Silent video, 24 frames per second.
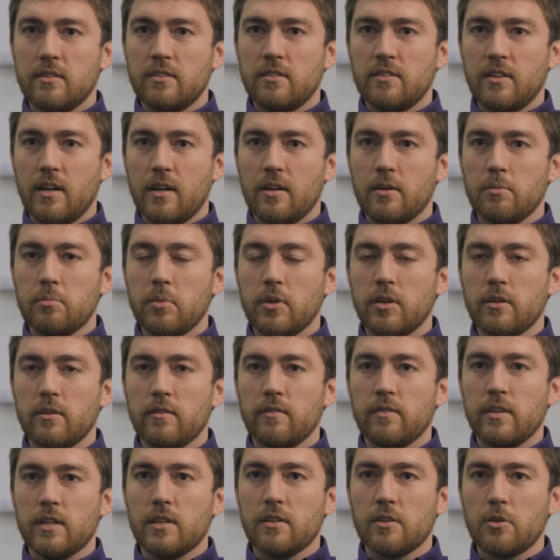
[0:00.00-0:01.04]
set up all
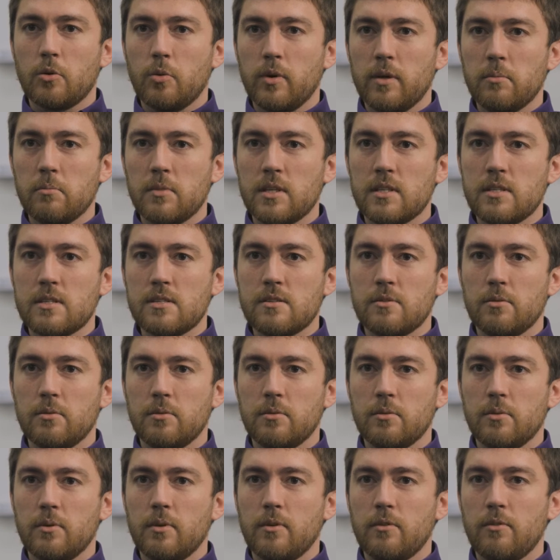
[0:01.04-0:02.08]
of the equipment
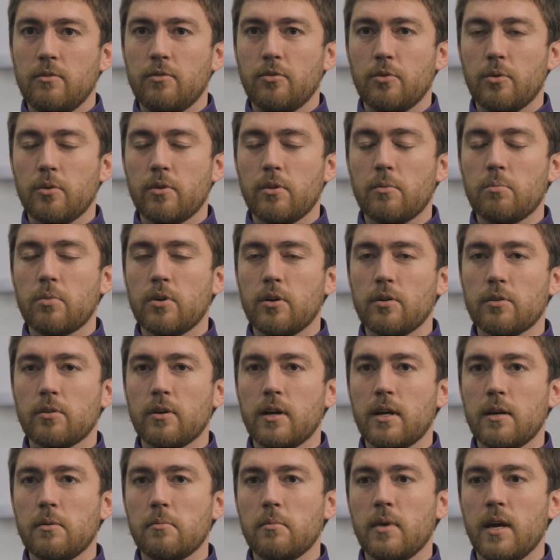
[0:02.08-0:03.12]
for the
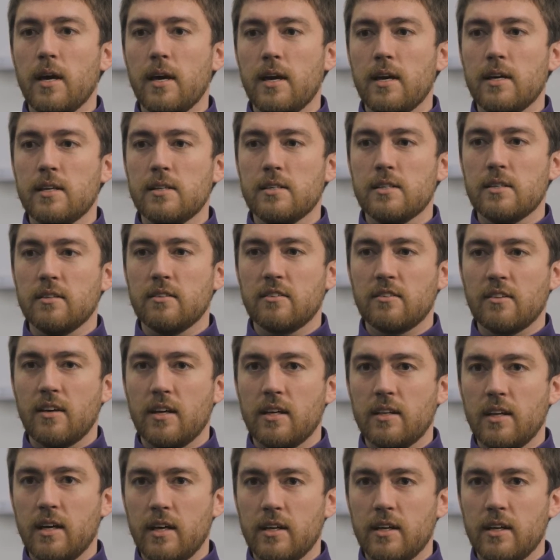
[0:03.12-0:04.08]
program and assign